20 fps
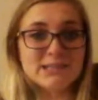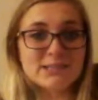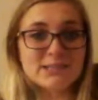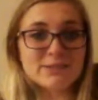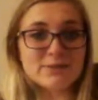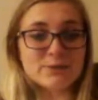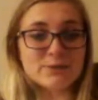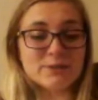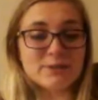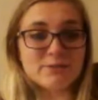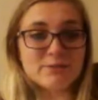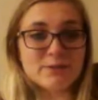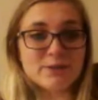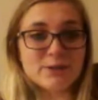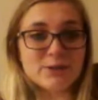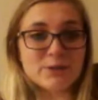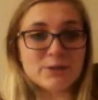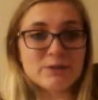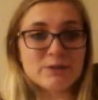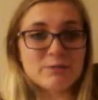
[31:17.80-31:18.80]
So we're
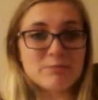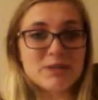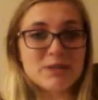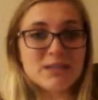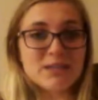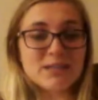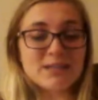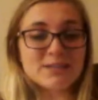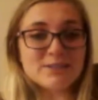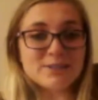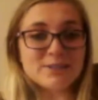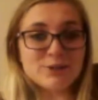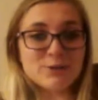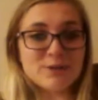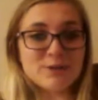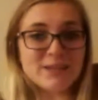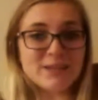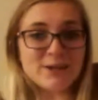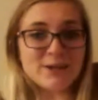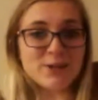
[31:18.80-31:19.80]
going with B unless you
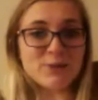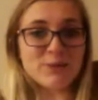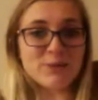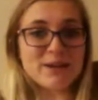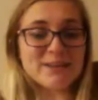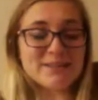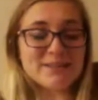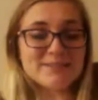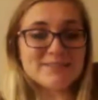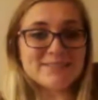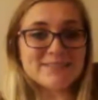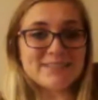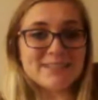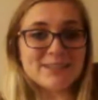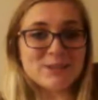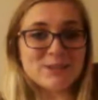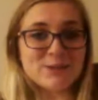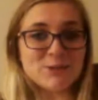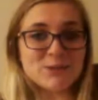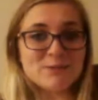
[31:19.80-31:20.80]
think otherwise
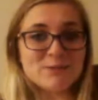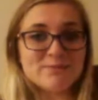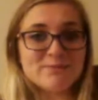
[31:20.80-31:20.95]
and you